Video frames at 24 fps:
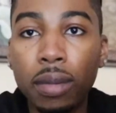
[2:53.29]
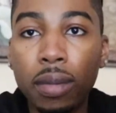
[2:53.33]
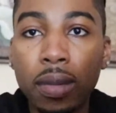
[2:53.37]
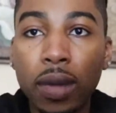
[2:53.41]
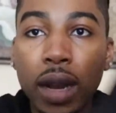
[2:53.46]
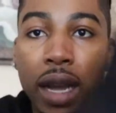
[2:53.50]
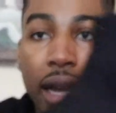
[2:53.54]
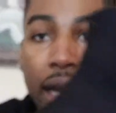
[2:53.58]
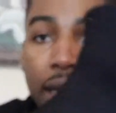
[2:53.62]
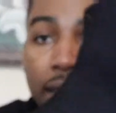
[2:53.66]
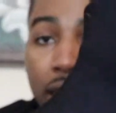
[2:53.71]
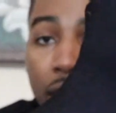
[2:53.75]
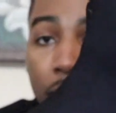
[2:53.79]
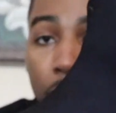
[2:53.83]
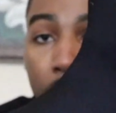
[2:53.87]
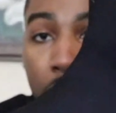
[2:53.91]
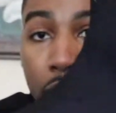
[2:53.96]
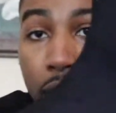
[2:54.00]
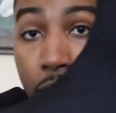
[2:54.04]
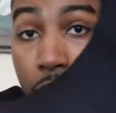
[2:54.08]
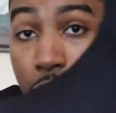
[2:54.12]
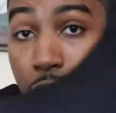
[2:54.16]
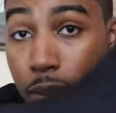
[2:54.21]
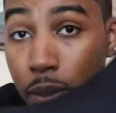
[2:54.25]
Like I say, my
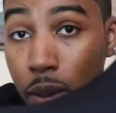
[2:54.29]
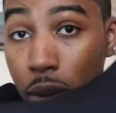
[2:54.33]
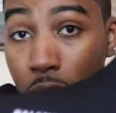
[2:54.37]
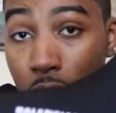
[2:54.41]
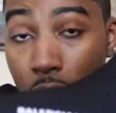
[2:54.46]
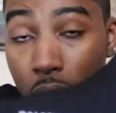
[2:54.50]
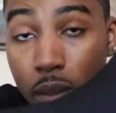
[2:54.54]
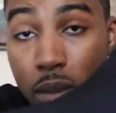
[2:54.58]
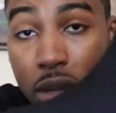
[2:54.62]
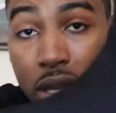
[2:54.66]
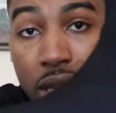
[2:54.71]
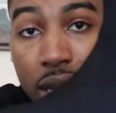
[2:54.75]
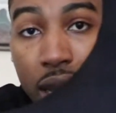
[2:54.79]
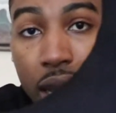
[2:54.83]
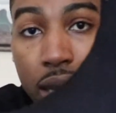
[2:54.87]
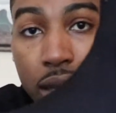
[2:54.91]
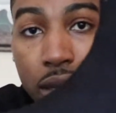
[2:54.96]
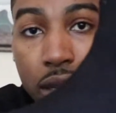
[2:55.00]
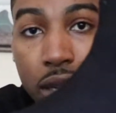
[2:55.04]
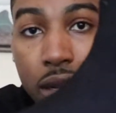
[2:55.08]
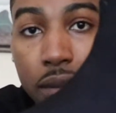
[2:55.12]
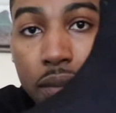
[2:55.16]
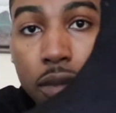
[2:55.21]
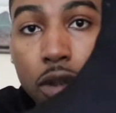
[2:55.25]
next pair, I'm gonna size
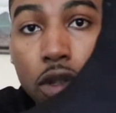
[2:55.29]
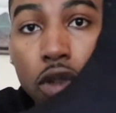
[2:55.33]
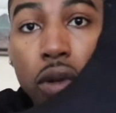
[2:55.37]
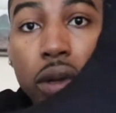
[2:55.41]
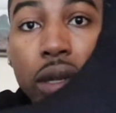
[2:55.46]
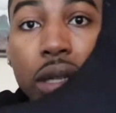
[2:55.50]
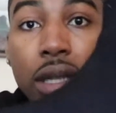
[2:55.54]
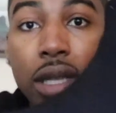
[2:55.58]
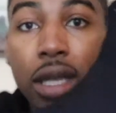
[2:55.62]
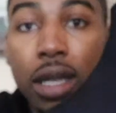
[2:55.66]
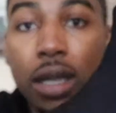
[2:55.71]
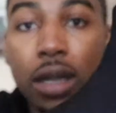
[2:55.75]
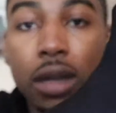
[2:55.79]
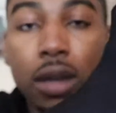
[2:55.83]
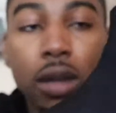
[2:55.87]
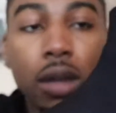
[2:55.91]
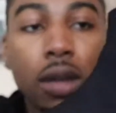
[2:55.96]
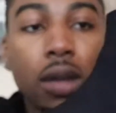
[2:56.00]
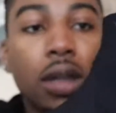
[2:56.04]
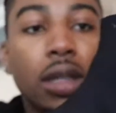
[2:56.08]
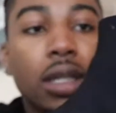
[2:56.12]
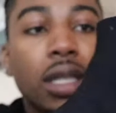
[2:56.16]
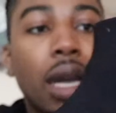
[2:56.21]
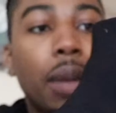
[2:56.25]
up to a 10
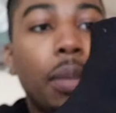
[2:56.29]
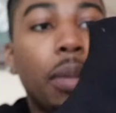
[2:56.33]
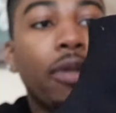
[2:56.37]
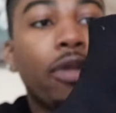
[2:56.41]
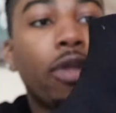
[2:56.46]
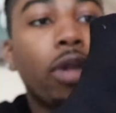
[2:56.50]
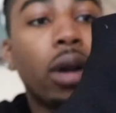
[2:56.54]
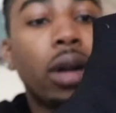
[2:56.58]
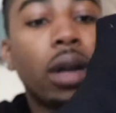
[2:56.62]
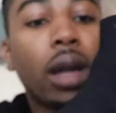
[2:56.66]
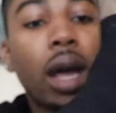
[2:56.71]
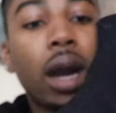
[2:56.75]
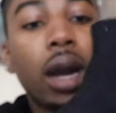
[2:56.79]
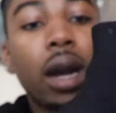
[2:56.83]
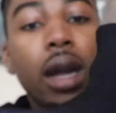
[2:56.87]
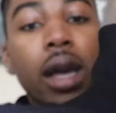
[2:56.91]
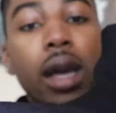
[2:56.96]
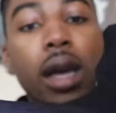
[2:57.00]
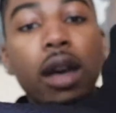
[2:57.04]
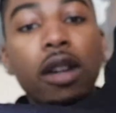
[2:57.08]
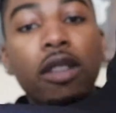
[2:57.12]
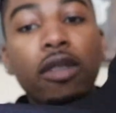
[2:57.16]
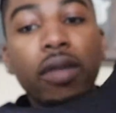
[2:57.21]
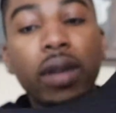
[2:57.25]
because I prefer a
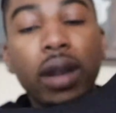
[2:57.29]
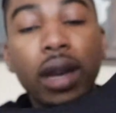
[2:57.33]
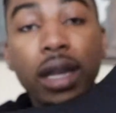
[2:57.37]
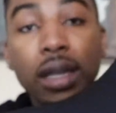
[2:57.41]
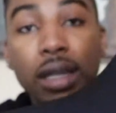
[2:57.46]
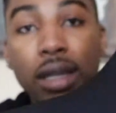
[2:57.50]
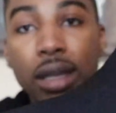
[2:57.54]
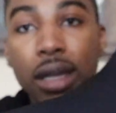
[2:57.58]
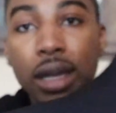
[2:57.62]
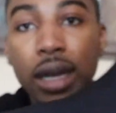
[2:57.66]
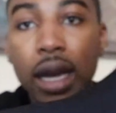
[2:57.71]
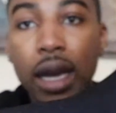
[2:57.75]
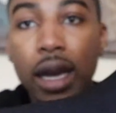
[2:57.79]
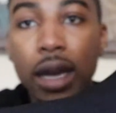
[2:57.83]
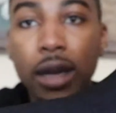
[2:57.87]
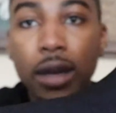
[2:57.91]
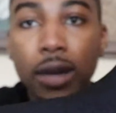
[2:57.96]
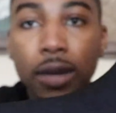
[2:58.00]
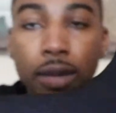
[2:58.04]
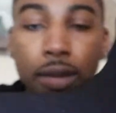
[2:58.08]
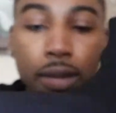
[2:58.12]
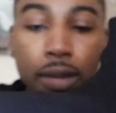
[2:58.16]
9.5, and this is a 9.